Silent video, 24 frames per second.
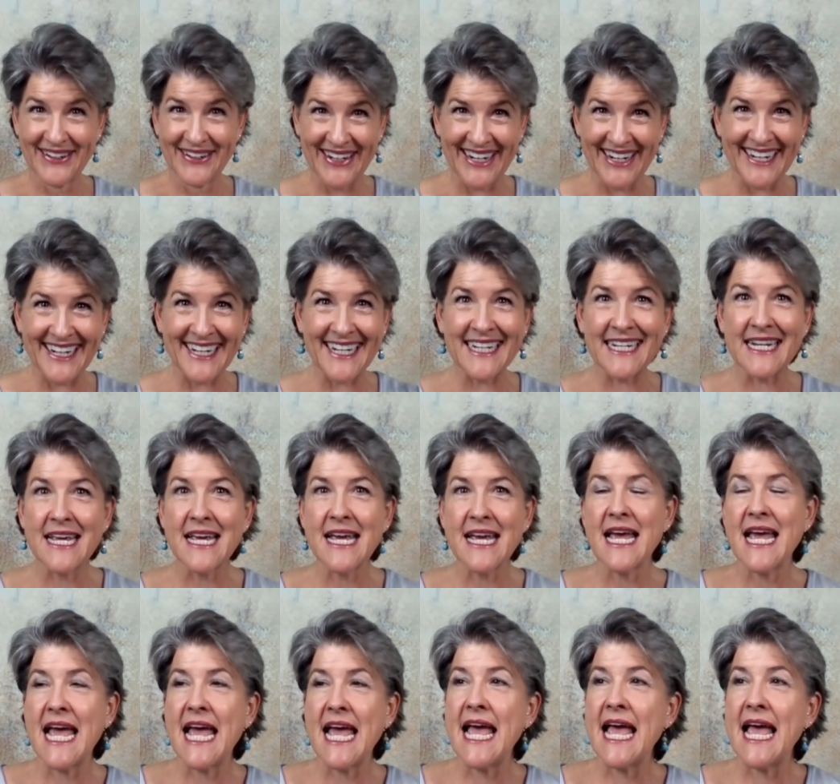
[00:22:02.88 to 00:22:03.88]
right
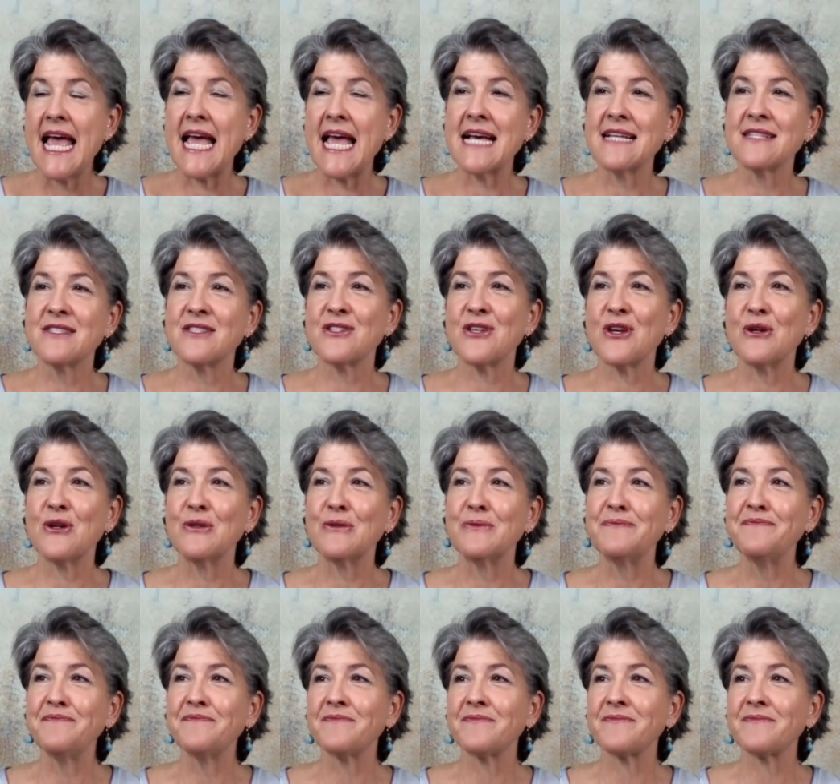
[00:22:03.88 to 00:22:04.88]
yeah and so
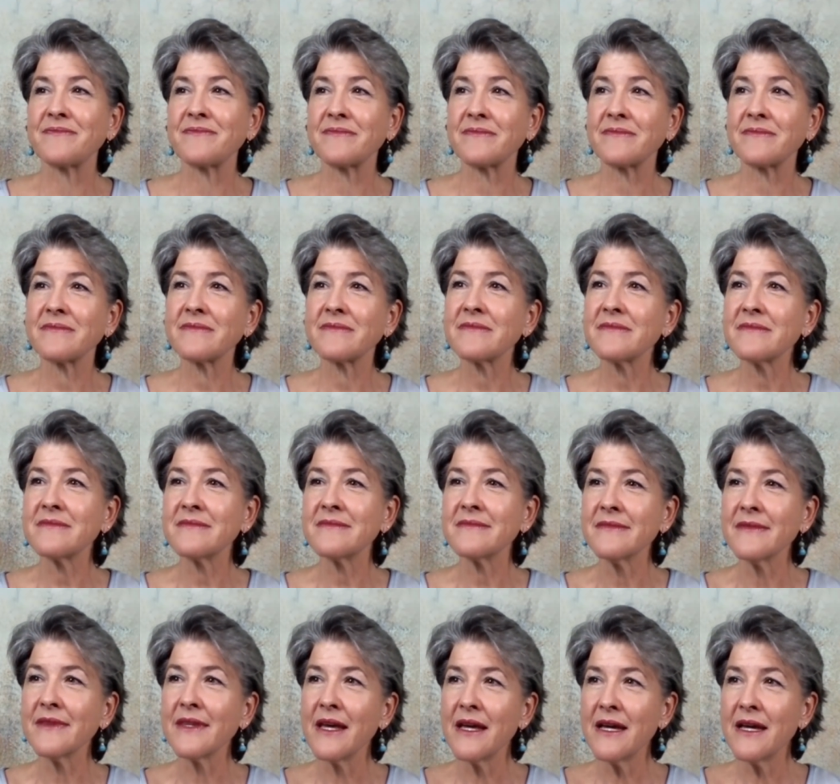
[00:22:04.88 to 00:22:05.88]

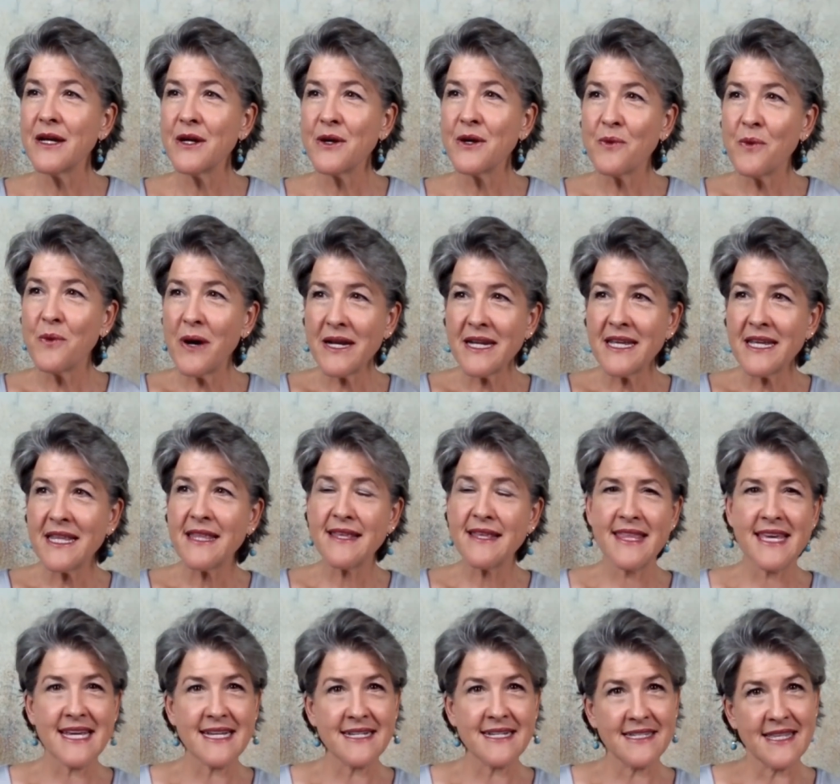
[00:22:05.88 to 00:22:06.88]
one of the
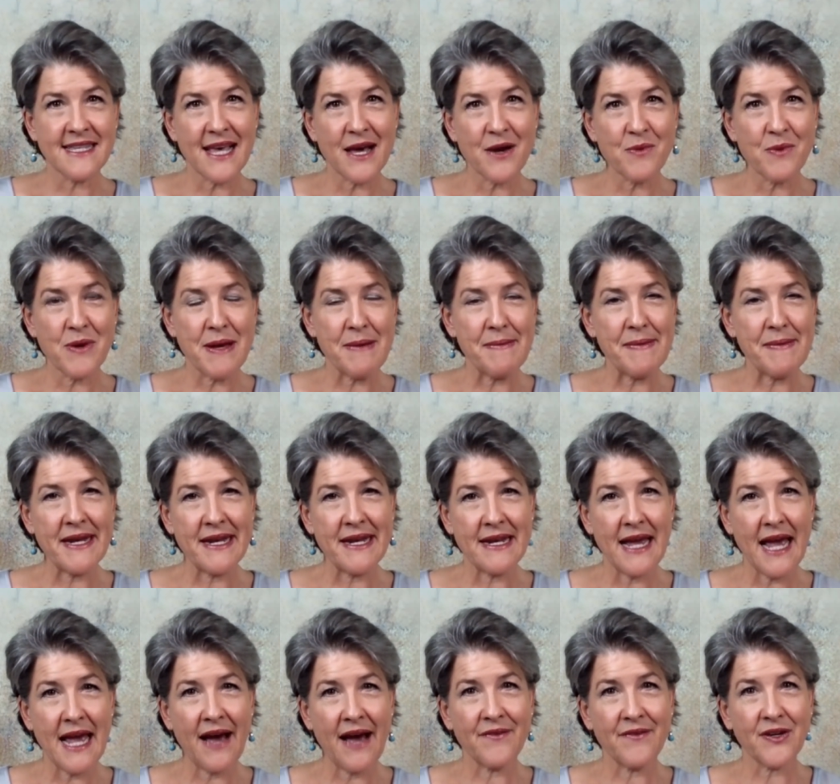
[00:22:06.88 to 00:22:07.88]
things that women
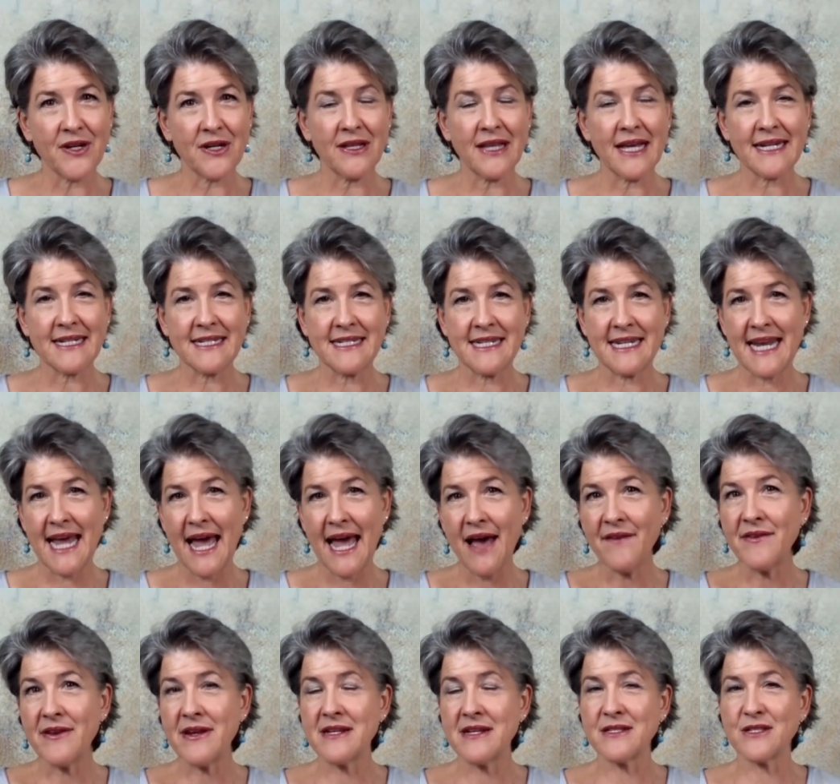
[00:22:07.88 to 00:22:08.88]
have collected
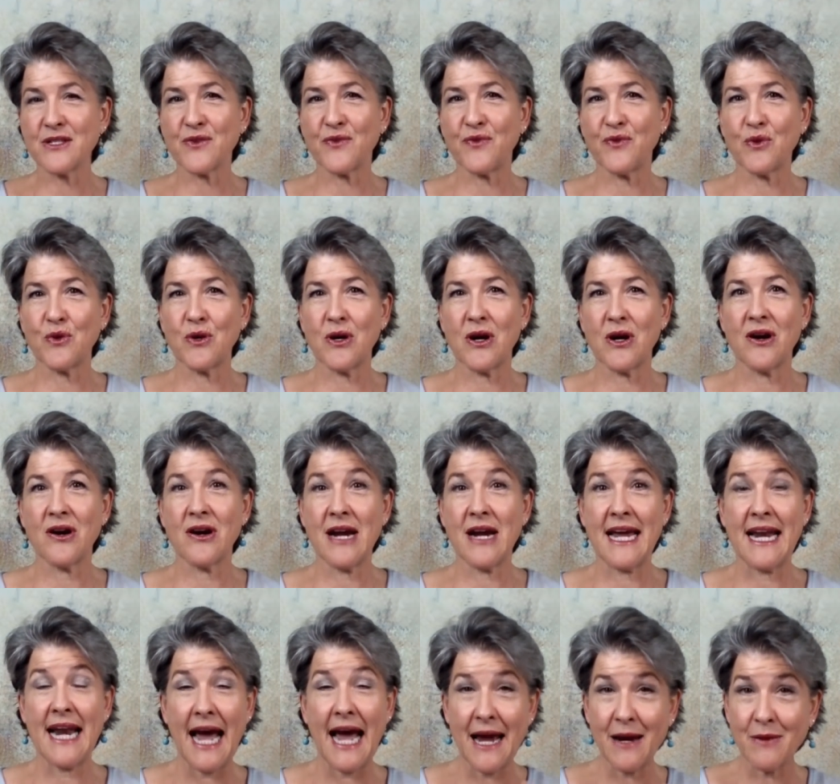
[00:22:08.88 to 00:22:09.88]
evidence for
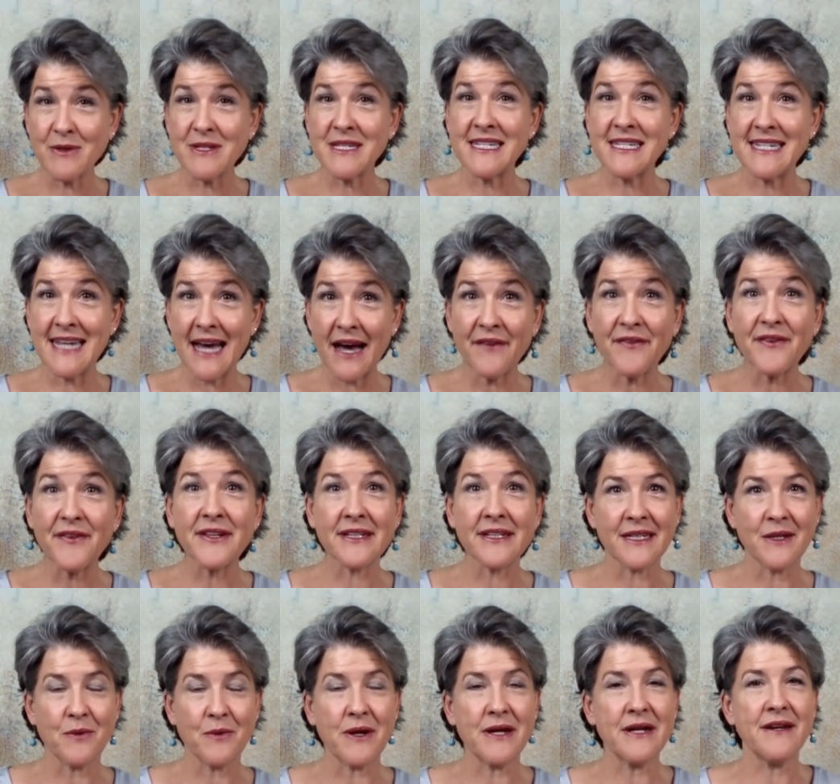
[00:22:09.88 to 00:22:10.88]
and i was
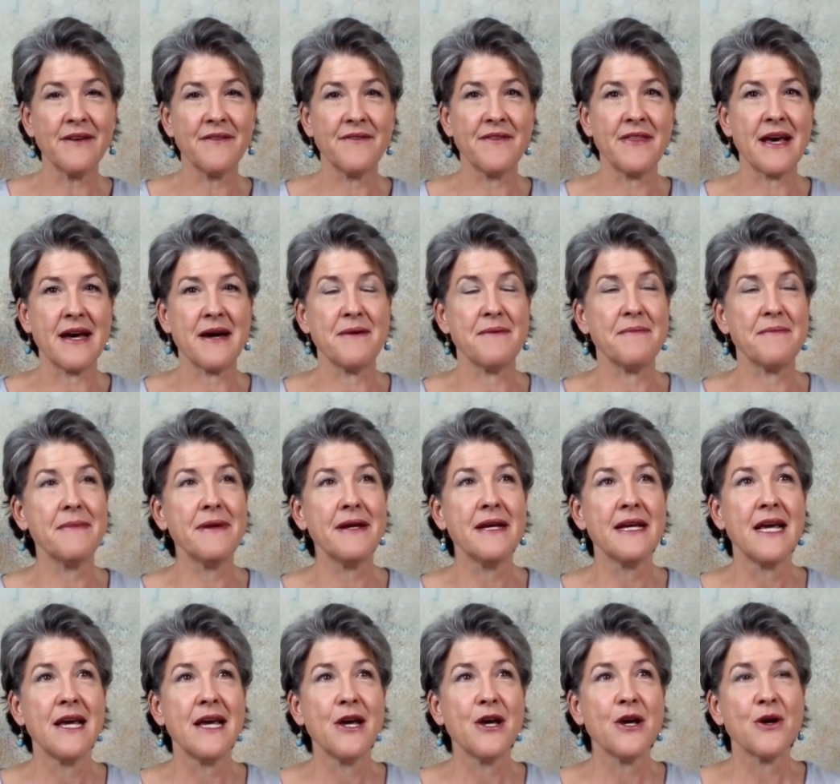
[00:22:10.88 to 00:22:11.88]
definitely one of them
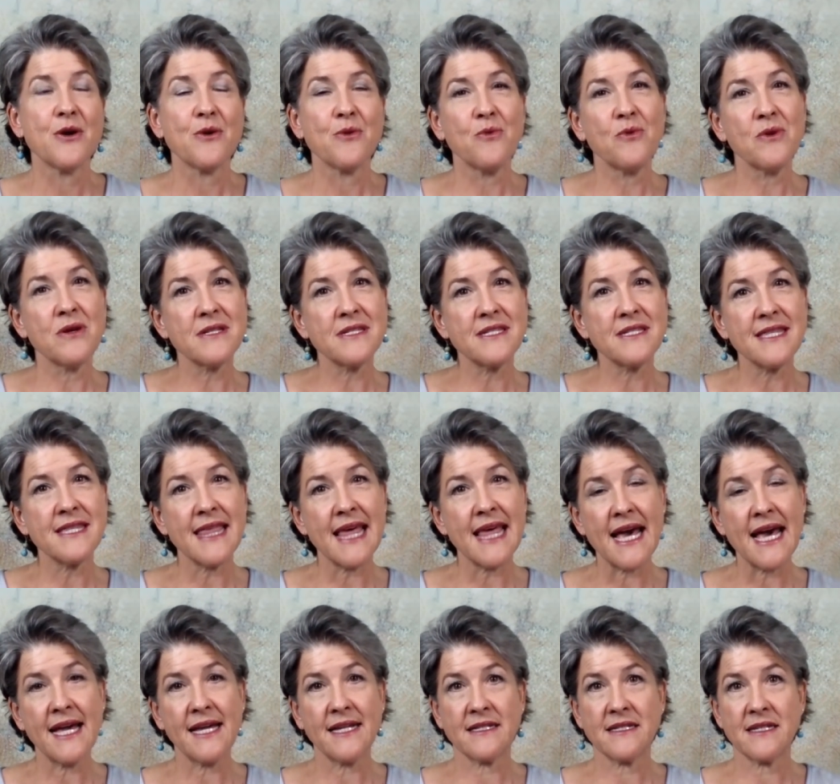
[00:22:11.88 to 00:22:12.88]
was
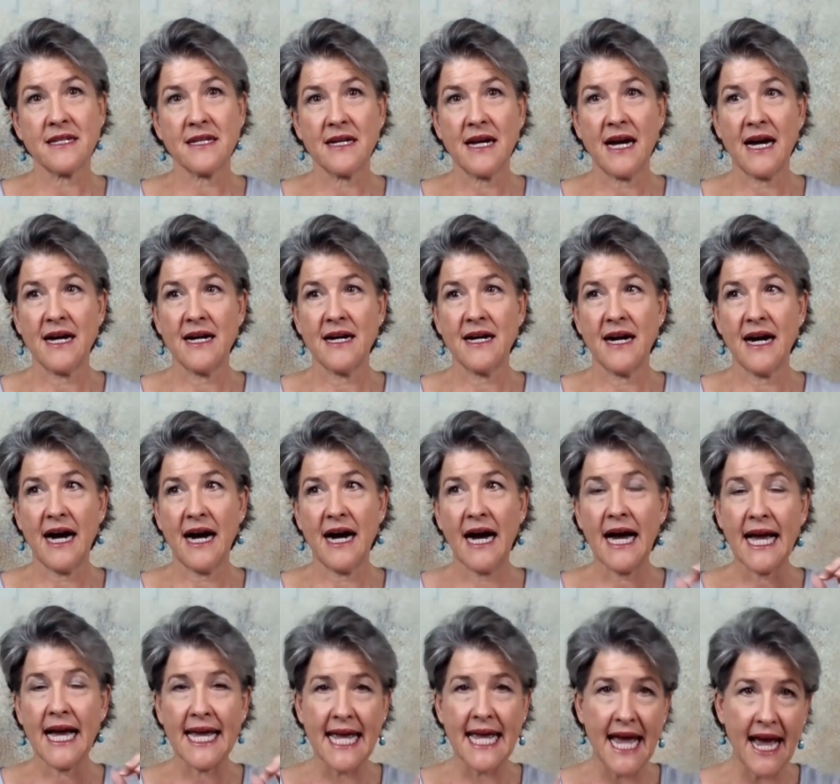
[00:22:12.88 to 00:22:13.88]
that
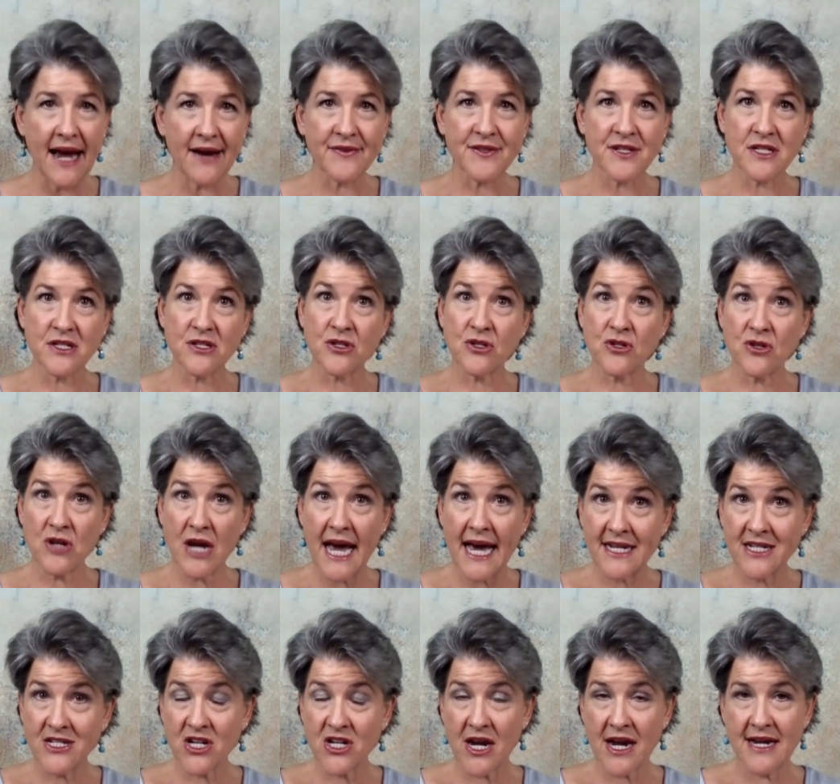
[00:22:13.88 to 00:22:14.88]
I have to
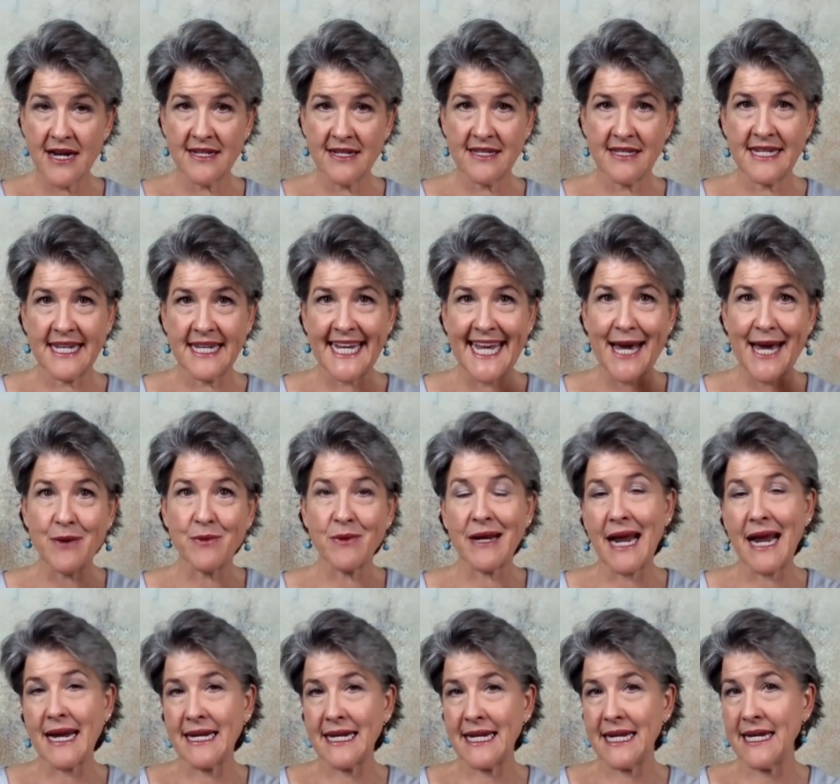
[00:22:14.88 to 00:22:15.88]
strategize to get what
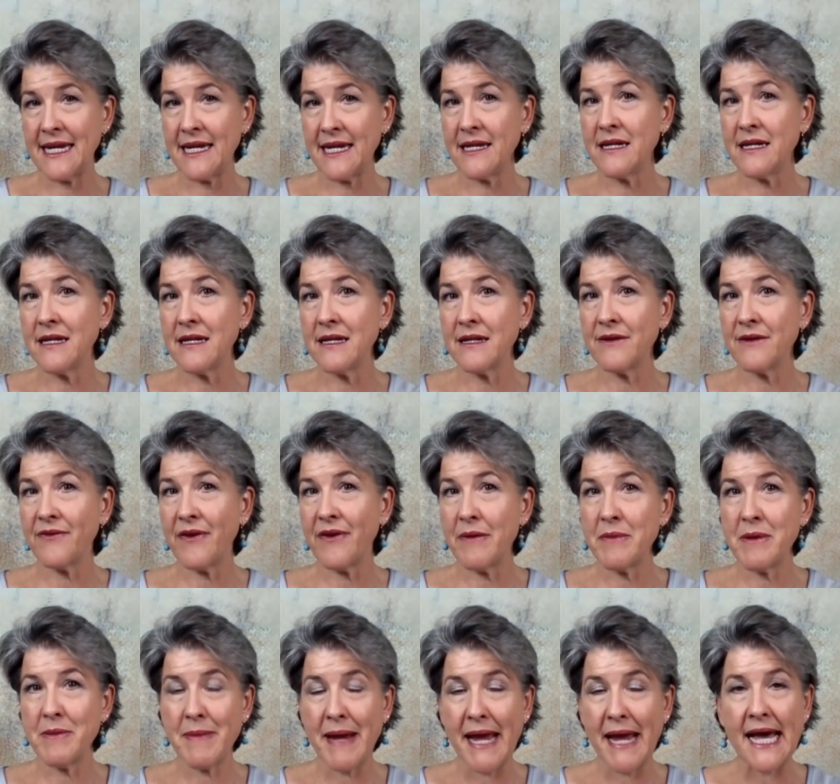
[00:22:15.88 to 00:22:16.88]
I need from
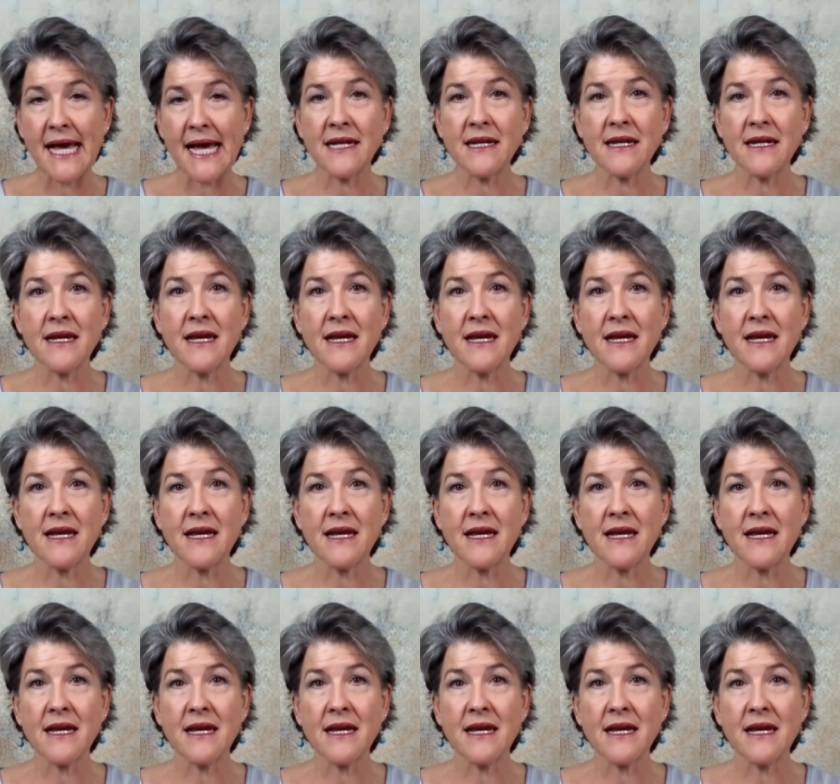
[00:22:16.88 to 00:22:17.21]
a man